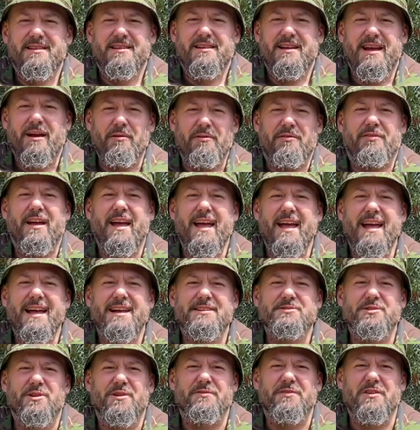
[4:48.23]
However, for
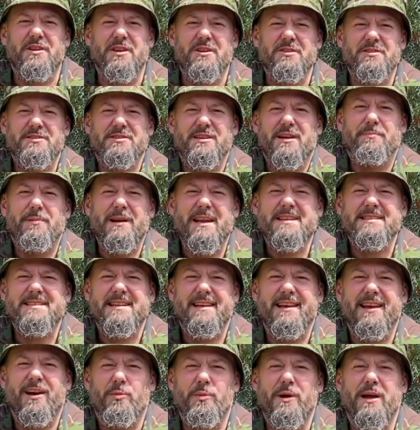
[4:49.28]
airsoft use, a ballistic
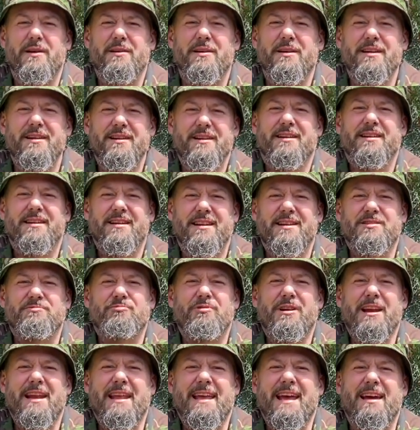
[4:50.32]
helmet is
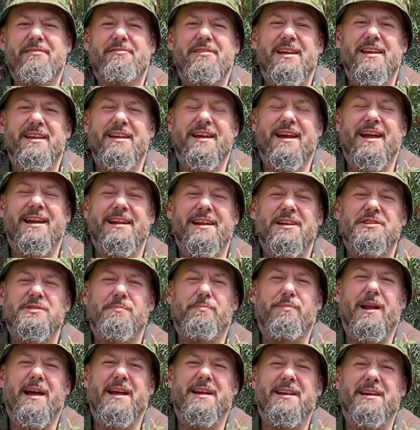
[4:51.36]
really heavy, and unless you're
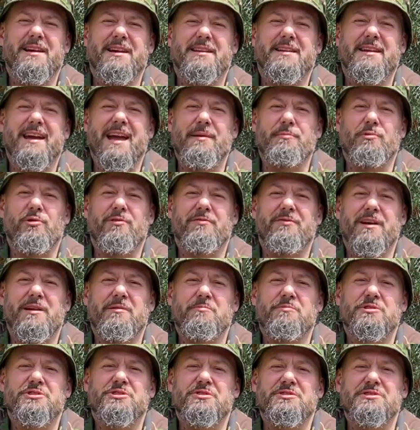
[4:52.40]
playing at a game or event
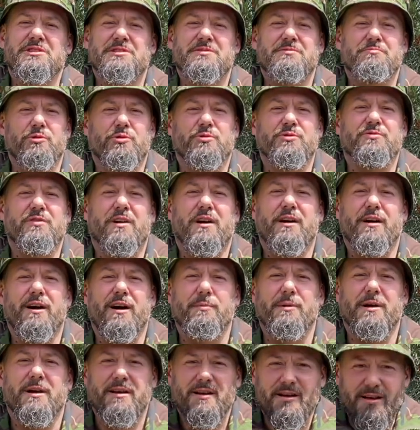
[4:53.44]
which uses rules for
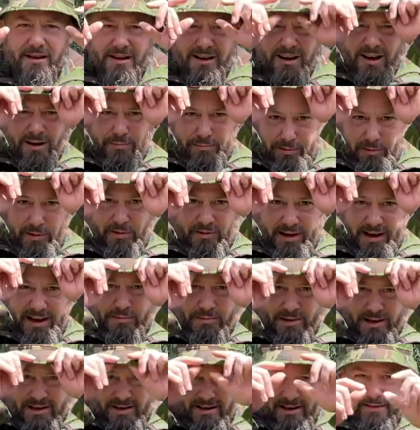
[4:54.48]
armour, I'd probably
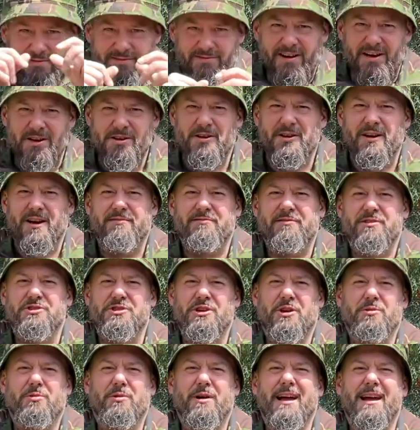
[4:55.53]
recommend that in fact you go for a
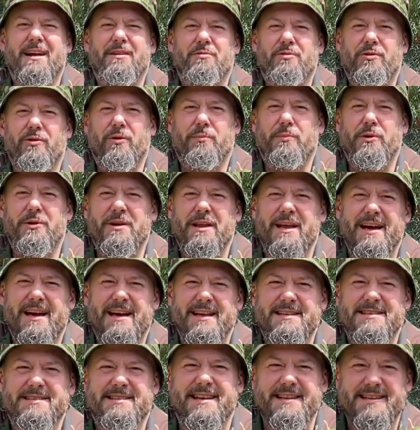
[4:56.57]
jungle hat or boonie hat
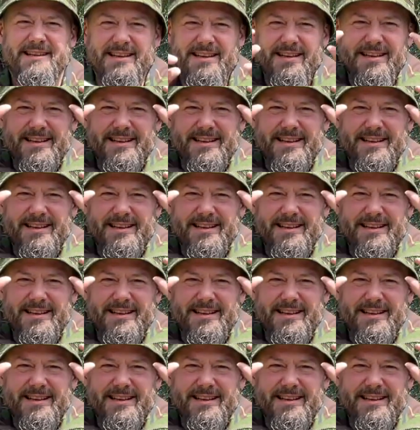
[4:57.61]
instead.